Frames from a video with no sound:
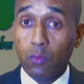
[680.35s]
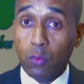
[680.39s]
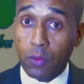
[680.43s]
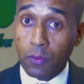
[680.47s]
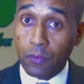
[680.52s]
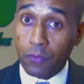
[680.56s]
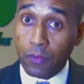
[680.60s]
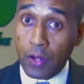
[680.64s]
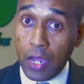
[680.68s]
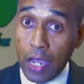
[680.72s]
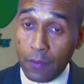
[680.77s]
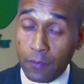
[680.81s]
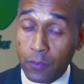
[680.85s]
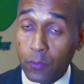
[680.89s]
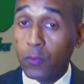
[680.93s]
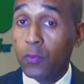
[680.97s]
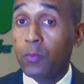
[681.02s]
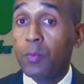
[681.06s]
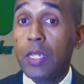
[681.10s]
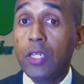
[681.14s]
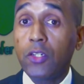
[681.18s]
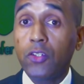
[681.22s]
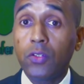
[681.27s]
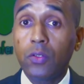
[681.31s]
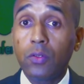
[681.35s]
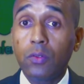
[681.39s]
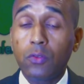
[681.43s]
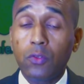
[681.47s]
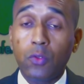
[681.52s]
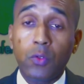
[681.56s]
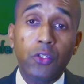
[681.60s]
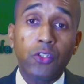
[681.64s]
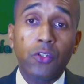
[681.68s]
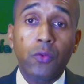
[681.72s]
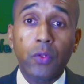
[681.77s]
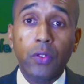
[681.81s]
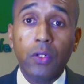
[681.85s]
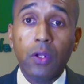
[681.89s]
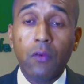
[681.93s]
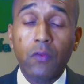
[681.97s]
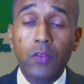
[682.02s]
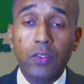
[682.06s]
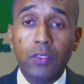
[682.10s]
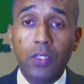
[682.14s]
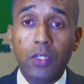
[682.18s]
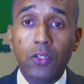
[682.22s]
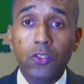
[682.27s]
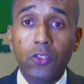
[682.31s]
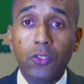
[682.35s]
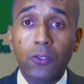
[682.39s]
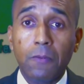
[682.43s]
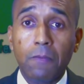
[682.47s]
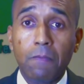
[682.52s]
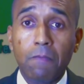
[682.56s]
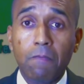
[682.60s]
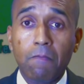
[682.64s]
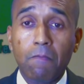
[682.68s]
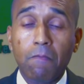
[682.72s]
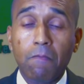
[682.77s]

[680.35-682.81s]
revival and reformation during the general conference session?